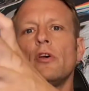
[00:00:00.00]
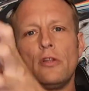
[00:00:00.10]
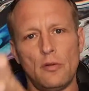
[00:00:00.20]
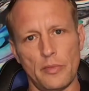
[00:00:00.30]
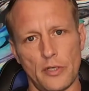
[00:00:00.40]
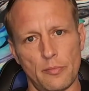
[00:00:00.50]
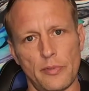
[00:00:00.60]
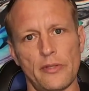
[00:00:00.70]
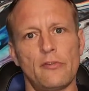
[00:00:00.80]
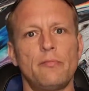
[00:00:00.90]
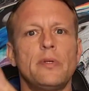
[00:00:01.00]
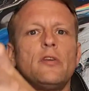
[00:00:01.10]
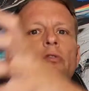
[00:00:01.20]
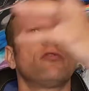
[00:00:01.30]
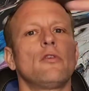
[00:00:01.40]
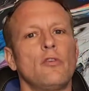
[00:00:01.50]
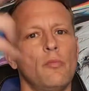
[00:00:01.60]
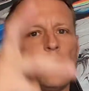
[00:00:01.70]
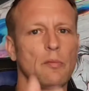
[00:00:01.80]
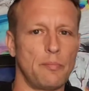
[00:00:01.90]
The better place of peace, you
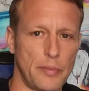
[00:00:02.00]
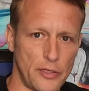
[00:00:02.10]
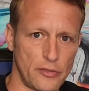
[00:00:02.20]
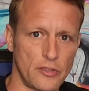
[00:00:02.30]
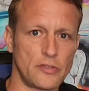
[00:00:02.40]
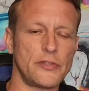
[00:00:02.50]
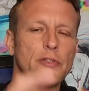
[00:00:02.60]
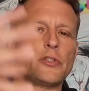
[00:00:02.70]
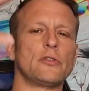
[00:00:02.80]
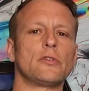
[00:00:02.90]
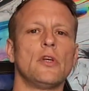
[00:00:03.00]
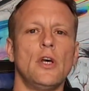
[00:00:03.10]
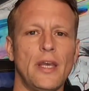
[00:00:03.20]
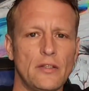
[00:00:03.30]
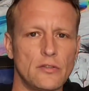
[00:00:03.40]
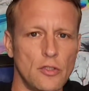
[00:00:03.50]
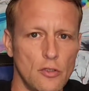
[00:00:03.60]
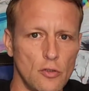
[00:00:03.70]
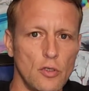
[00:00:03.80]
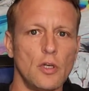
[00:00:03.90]
make better decisions. And
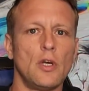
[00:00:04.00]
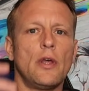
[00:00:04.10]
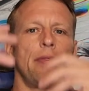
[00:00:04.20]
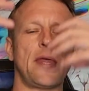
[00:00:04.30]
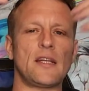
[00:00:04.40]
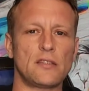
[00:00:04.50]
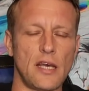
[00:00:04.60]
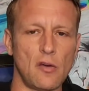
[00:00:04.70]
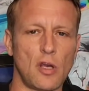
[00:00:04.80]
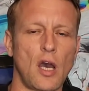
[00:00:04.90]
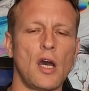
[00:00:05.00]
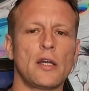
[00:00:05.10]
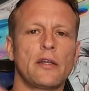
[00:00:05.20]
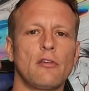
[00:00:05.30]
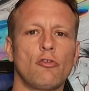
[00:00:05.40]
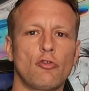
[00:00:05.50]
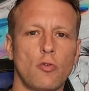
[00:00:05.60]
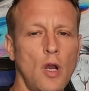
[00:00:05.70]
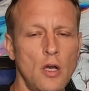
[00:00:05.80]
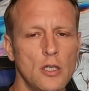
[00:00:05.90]
so that's how God can
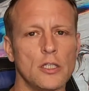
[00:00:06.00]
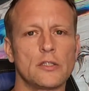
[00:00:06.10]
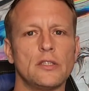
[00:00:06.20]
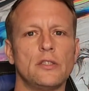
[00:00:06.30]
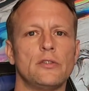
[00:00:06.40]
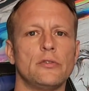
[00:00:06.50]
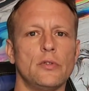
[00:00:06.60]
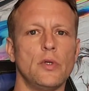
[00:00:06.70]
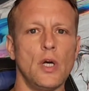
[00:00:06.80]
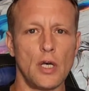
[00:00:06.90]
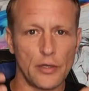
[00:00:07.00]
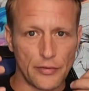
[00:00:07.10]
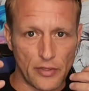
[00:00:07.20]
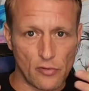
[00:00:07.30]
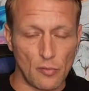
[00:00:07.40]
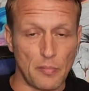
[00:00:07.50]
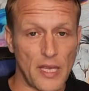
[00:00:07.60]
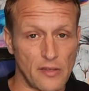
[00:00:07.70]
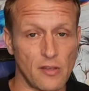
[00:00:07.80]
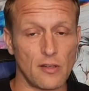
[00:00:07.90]
draw us into this
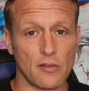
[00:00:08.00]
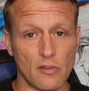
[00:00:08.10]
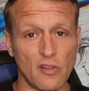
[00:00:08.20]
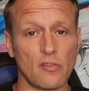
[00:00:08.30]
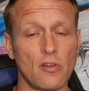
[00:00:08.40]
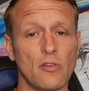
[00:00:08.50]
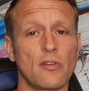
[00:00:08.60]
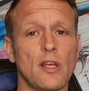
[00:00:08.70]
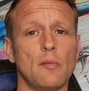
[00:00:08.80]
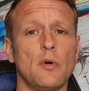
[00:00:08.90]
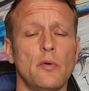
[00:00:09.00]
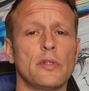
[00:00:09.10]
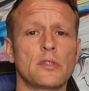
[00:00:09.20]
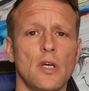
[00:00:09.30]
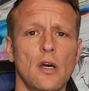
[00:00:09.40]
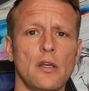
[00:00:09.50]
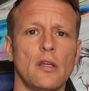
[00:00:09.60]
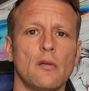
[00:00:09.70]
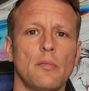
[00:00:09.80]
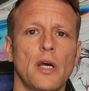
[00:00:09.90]
amazing existence that I'm always
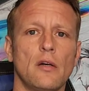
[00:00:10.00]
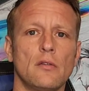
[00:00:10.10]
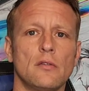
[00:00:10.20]
talking about.